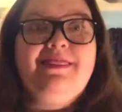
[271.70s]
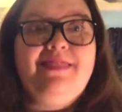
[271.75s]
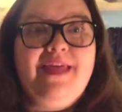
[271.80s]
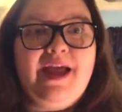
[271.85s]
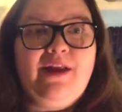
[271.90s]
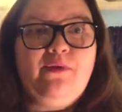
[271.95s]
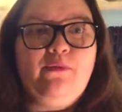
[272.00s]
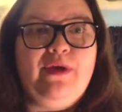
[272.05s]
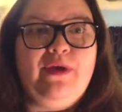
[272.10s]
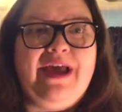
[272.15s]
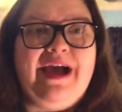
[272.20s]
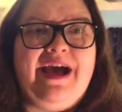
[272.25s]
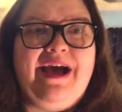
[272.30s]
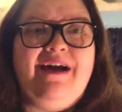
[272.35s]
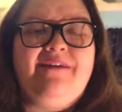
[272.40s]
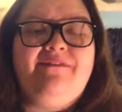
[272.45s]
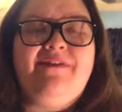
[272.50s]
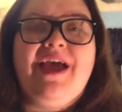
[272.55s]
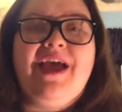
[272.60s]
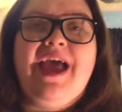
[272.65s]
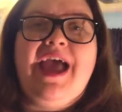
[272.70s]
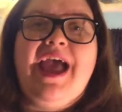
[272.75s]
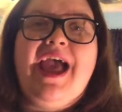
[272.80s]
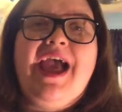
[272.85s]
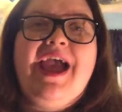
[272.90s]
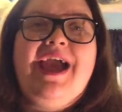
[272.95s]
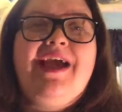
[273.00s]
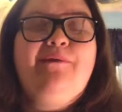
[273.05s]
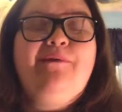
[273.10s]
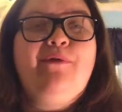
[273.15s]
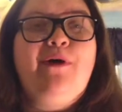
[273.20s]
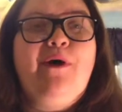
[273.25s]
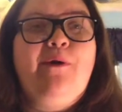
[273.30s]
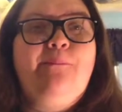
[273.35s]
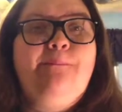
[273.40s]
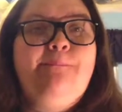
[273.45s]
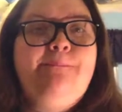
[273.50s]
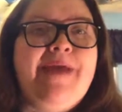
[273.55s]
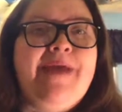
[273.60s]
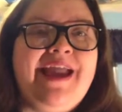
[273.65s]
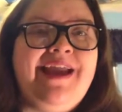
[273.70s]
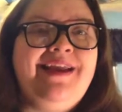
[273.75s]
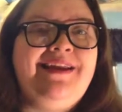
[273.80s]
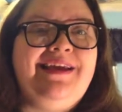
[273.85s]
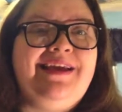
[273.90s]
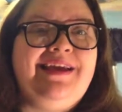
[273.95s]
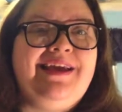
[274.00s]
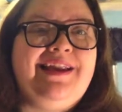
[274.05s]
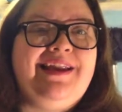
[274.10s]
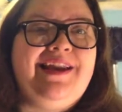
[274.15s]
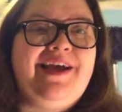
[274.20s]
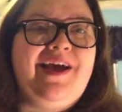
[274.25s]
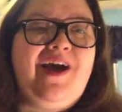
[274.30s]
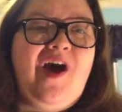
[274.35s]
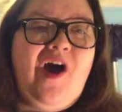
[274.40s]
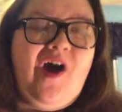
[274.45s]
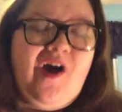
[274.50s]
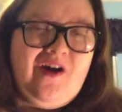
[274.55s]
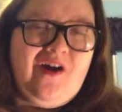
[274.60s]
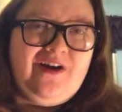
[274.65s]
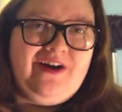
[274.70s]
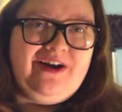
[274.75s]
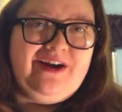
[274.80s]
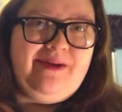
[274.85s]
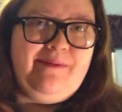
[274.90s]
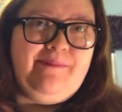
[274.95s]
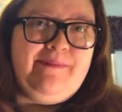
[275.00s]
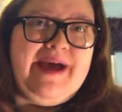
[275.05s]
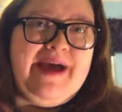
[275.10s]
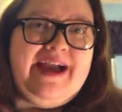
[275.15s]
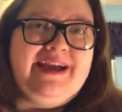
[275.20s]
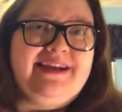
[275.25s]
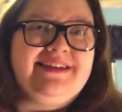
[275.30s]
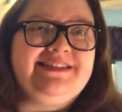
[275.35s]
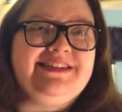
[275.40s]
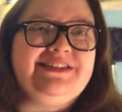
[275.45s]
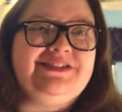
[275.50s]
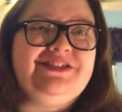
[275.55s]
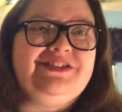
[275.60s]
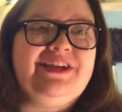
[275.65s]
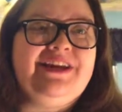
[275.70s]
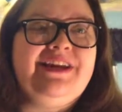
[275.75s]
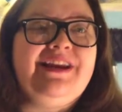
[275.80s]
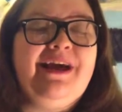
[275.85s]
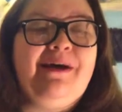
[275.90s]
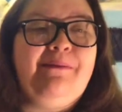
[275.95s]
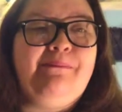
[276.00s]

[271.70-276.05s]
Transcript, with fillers: Then we have a Romanian hardback edition.